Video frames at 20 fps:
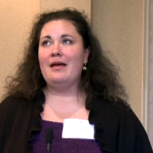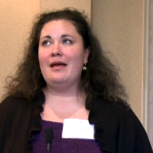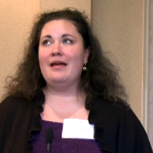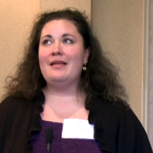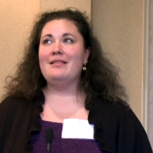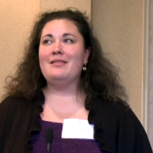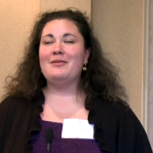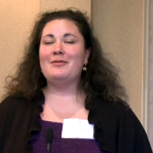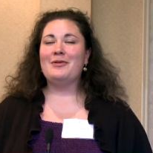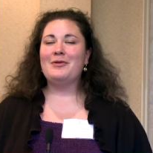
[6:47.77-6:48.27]

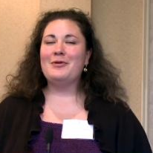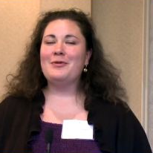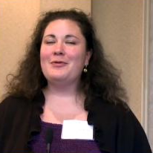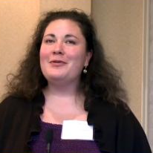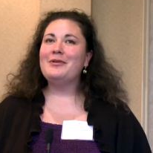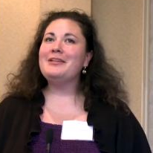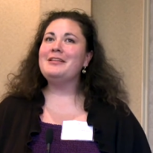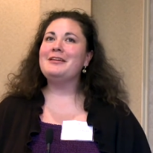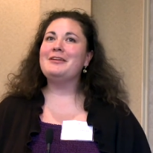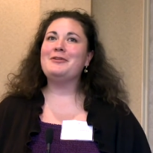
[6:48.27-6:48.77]
And the
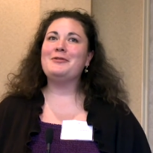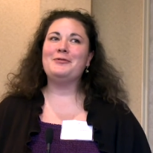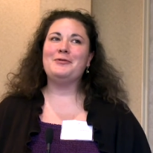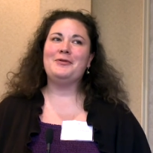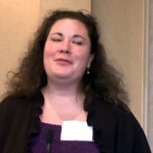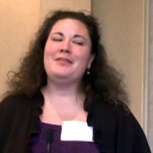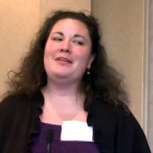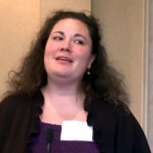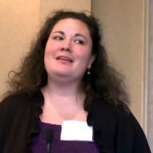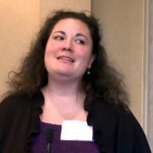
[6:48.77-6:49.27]
really
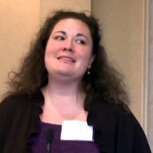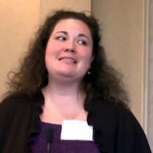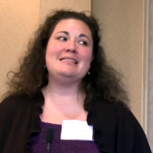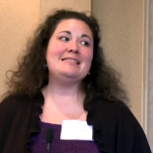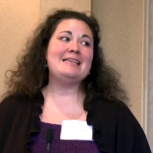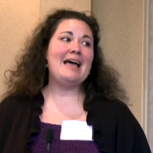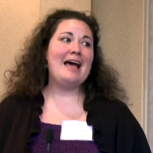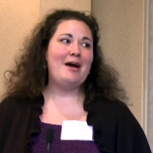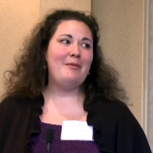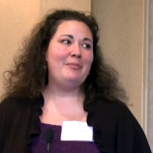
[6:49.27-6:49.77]
cool thing is
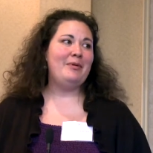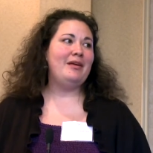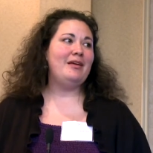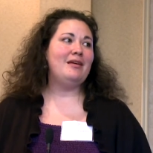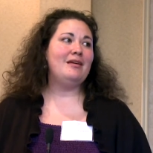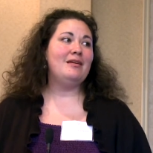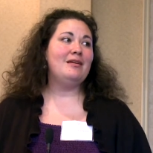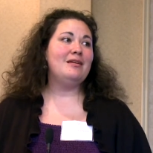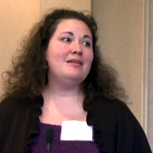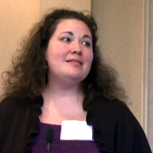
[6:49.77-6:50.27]
he's
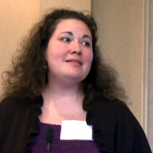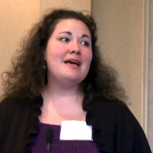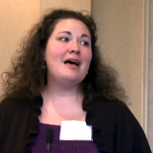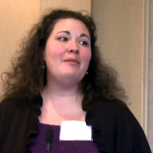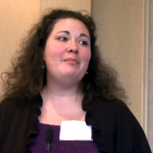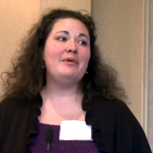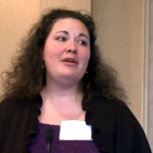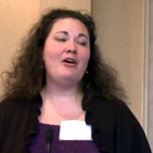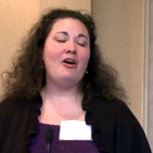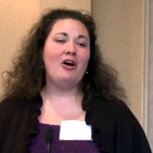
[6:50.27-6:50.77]
happy. He's
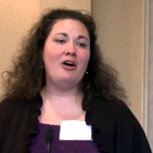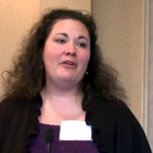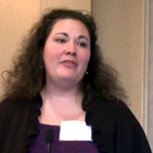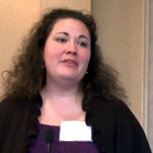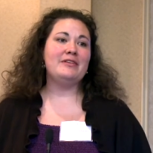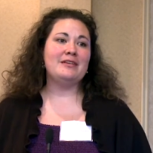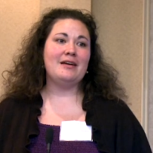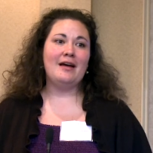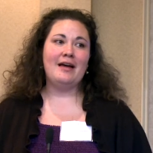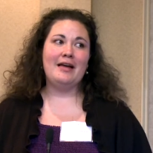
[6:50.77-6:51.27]
happy all
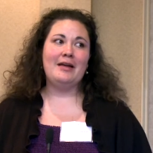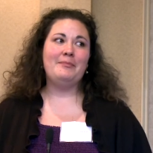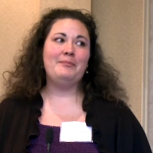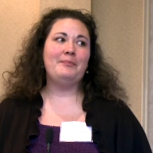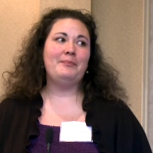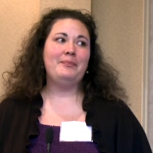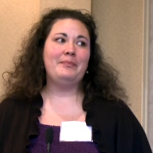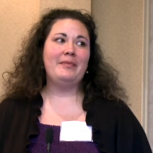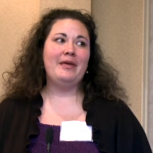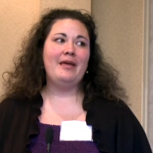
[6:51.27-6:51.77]
the
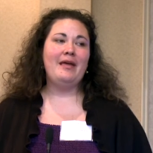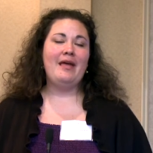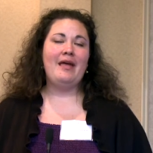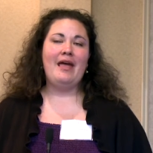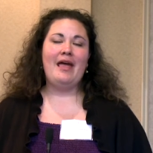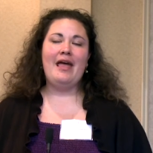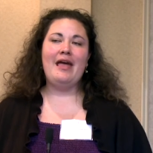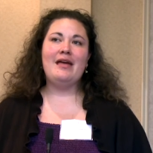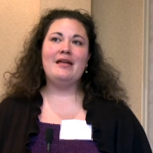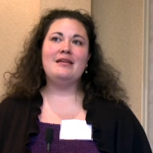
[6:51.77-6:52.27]
time.
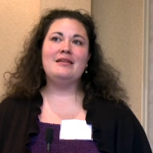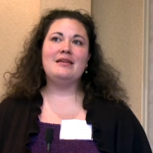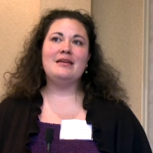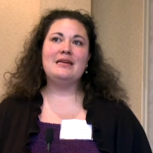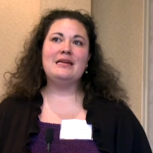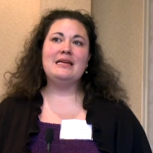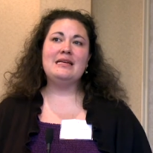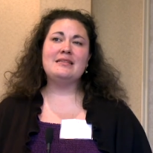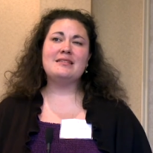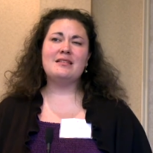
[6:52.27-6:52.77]

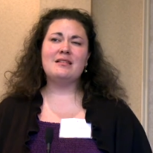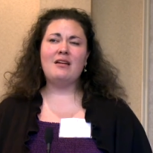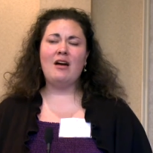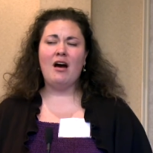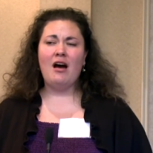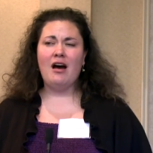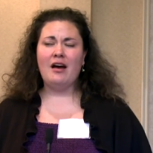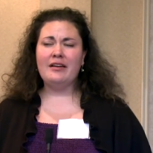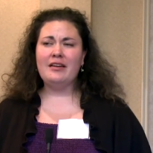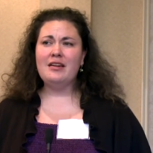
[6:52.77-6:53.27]
And his
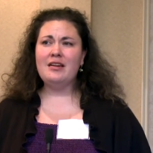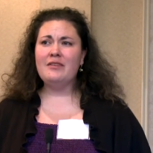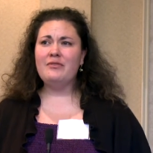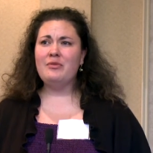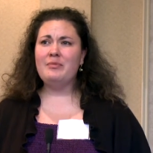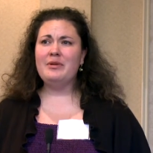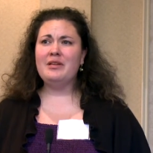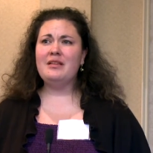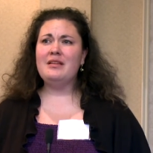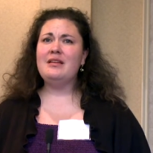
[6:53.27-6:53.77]
cognitive
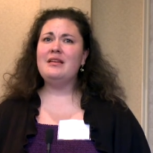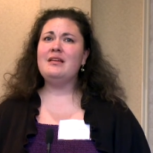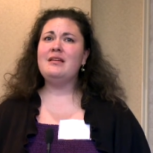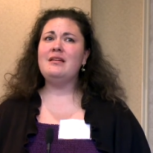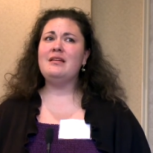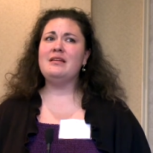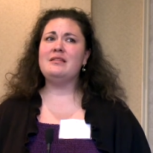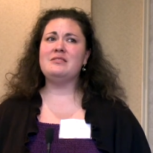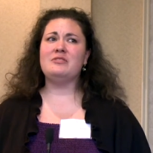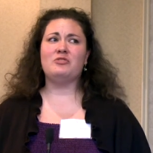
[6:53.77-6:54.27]

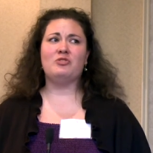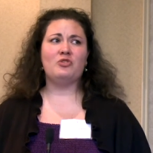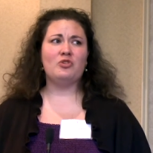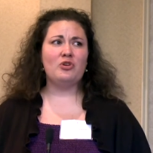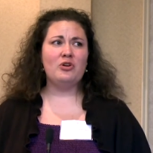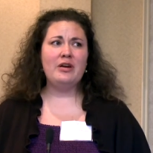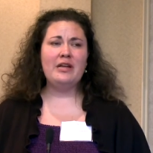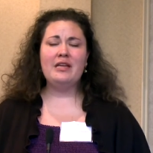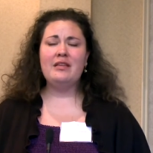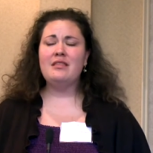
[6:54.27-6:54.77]
ability, he's
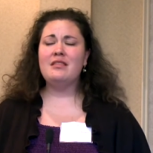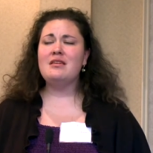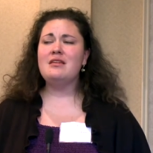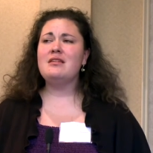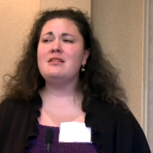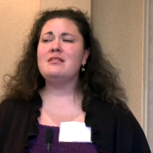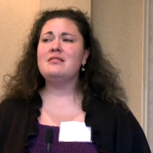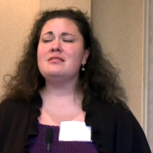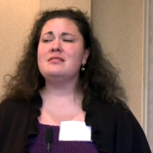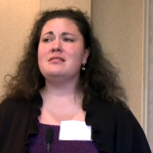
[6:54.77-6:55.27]
learning
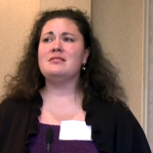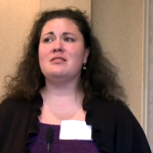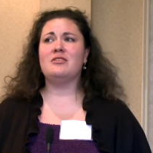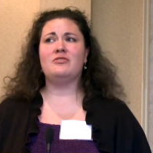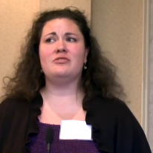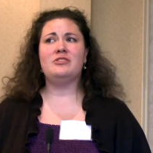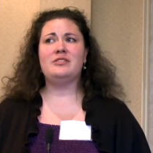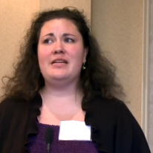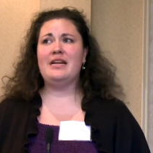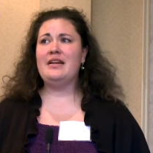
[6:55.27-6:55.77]
things, he's
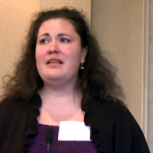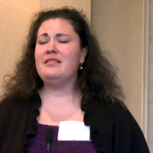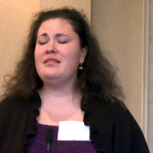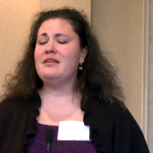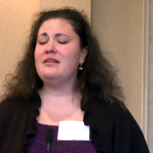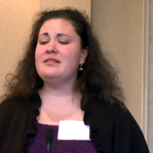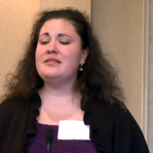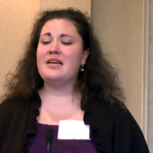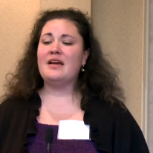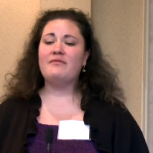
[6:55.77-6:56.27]
understanding
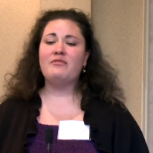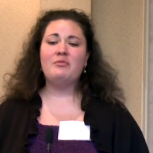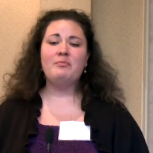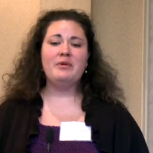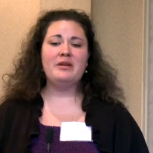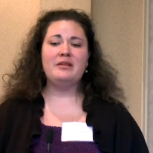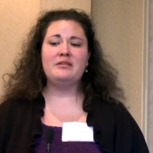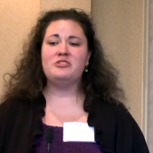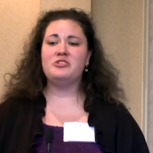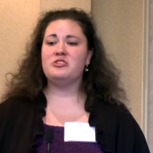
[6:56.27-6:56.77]
things.
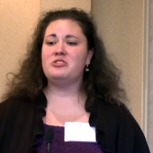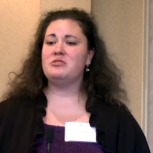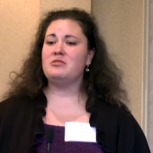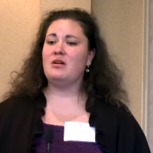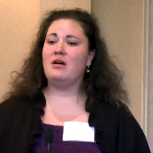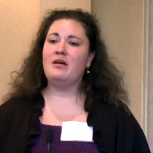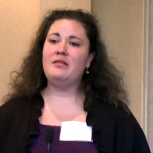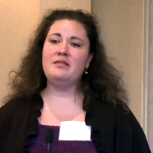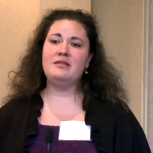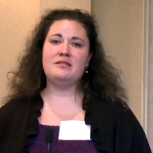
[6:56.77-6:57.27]
Everybody just
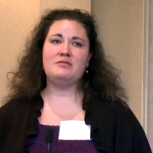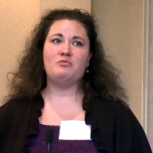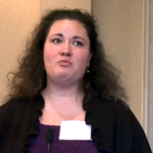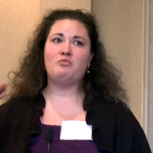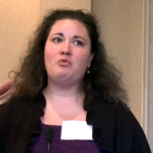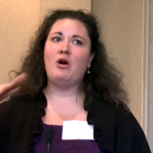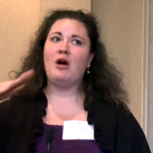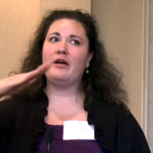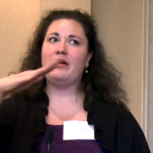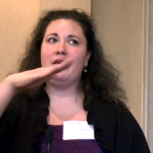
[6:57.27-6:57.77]
saw this
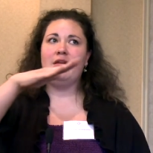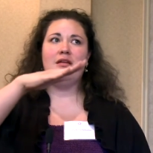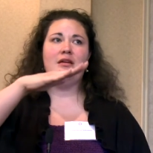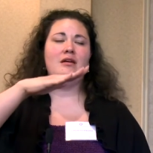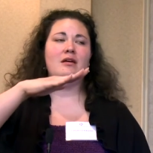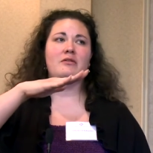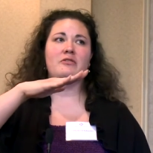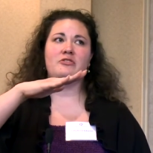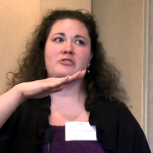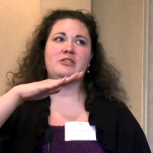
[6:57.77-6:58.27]

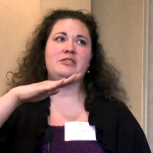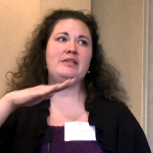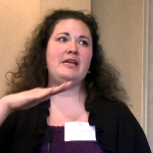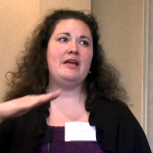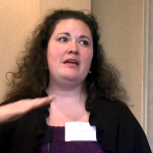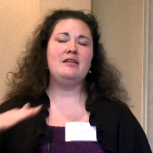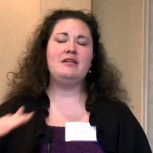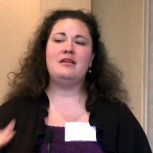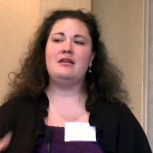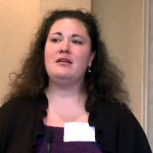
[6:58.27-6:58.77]
rocketing
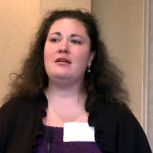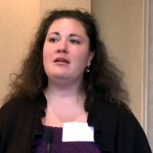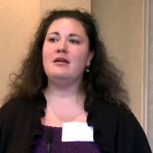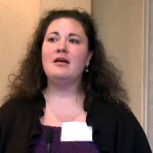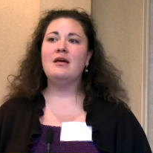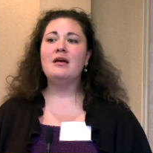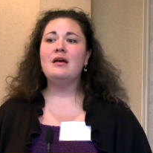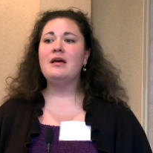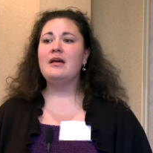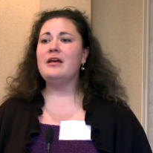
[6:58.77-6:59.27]
understanding.
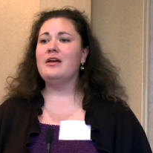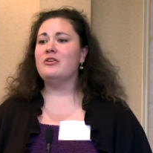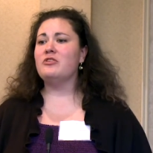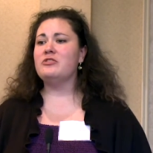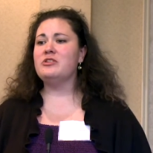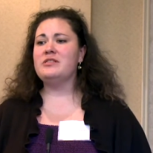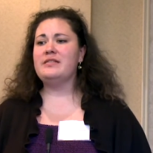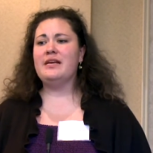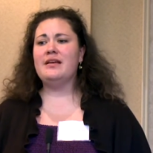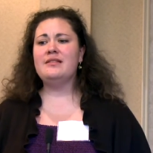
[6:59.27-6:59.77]
He
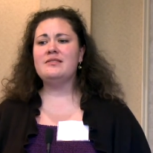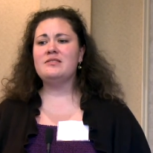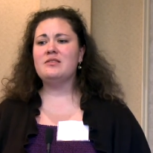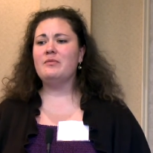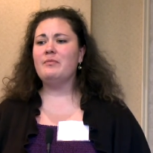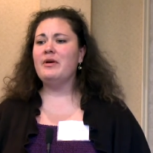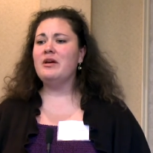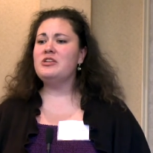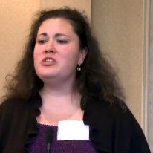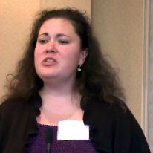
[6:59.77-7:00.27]
understands
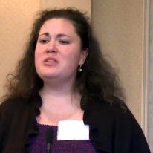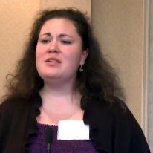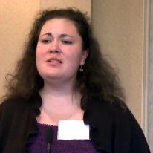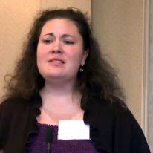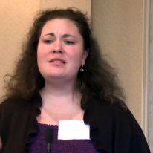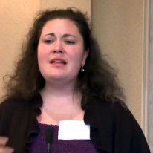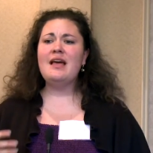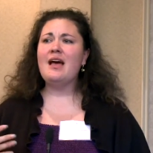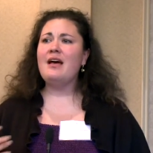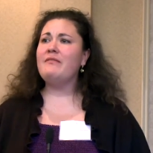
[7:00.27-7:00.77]
so much. He
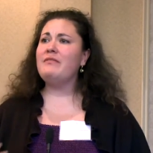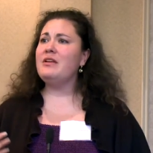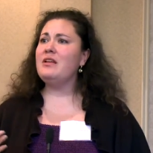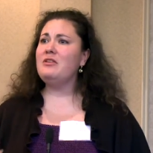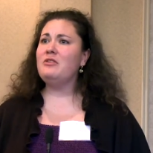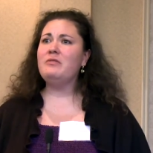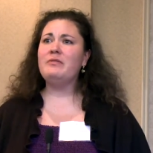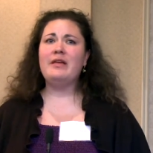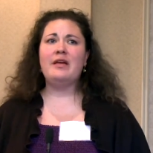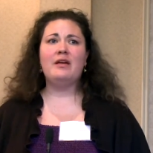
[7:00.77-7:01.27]
doesn't have any new